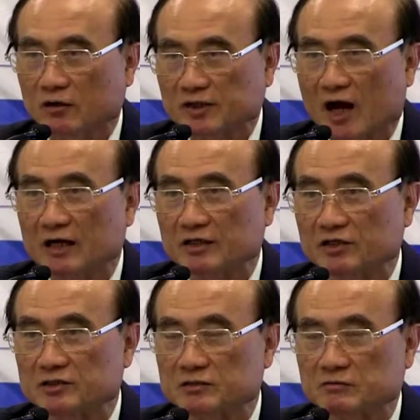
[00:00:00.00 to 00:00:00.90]

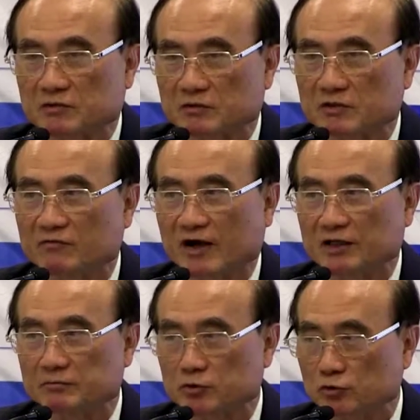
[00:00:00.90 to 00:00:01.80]
target the
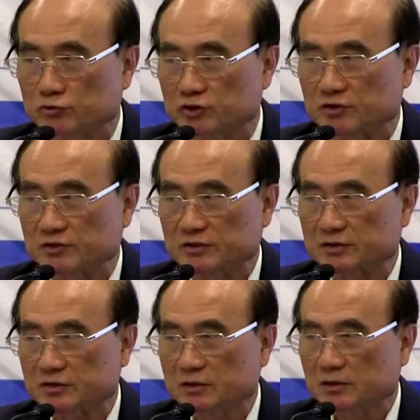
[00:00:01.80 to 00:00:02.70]
viral
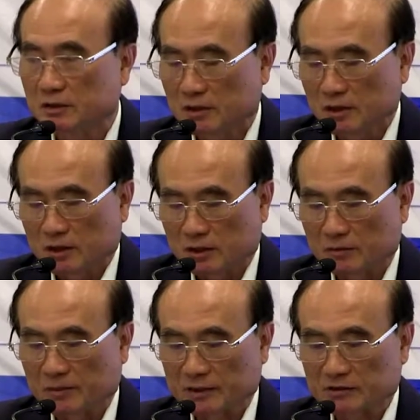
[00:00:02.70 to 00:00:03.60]
proteins.
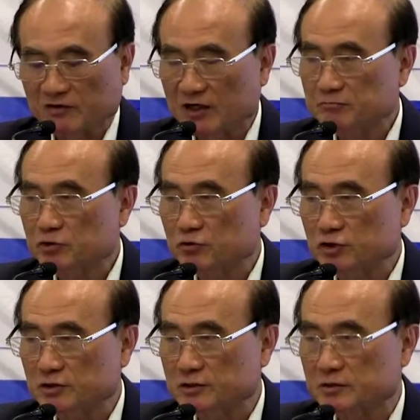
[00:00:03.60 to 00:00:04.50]
But the viral
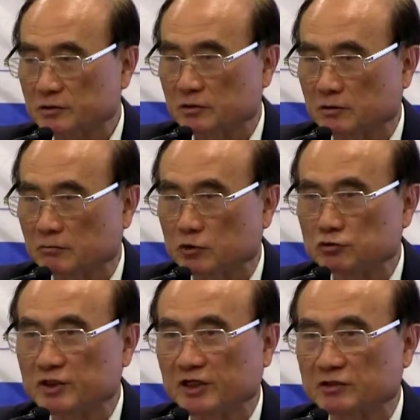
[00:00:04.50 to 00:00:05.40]
proteins
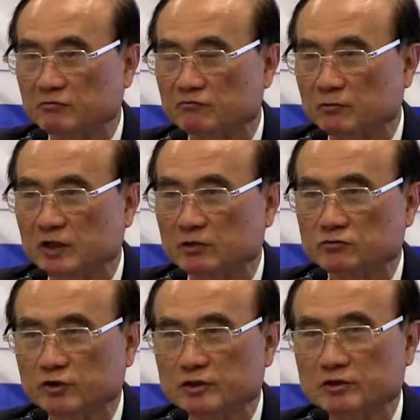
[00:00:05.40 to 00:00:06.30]
mutate very
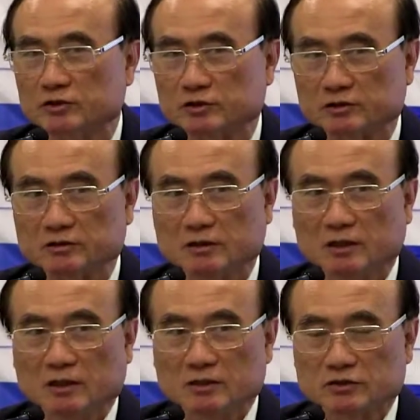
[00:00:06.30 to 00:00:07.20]
quickly.
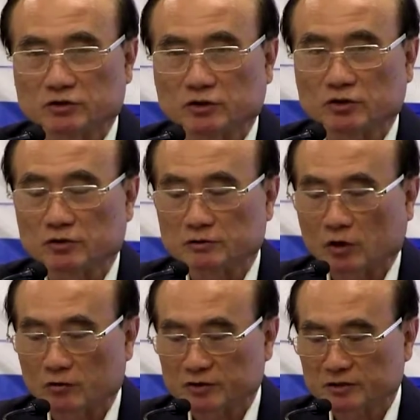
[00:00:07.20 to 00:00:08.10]
So
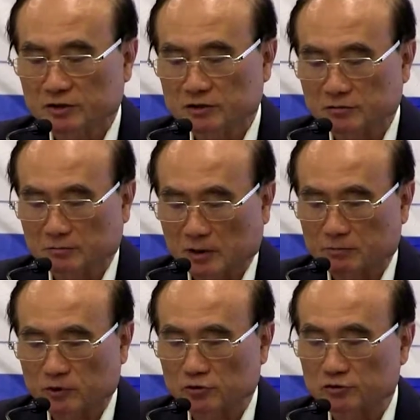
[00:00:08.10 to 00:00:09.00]
alternative
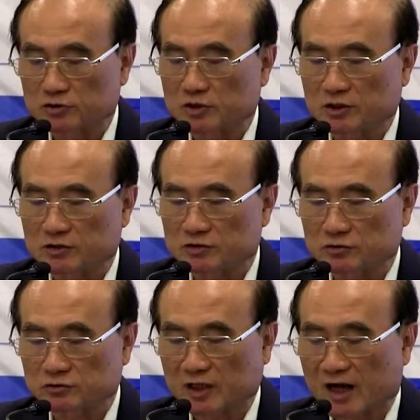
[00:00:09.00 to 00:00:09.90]
approach is
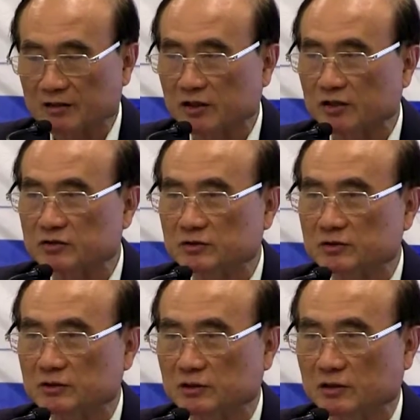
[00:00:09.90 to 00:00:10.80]
to target
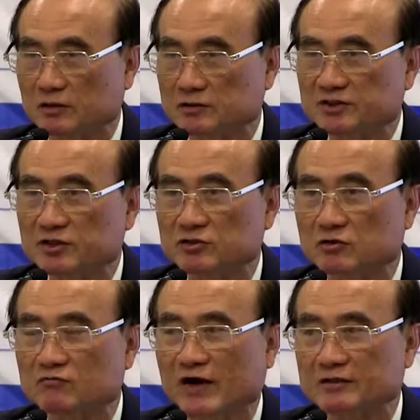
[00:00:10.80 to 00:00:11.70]
the
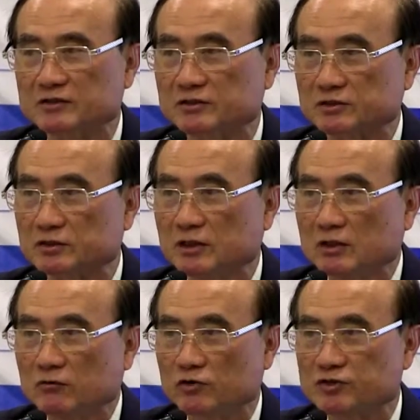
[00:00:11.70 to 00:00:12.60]
cellular factors
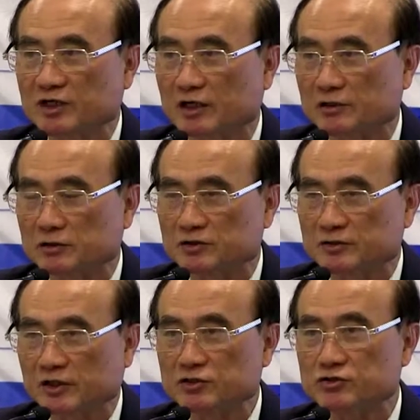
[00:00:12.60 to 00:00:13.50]
which are
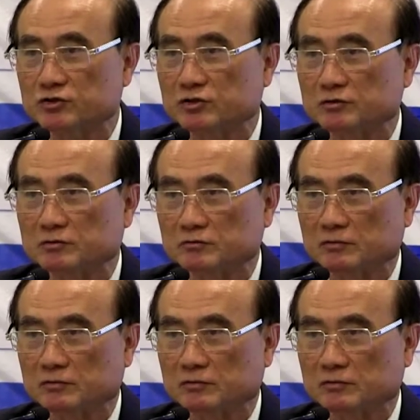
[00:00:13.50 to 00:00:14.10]
essential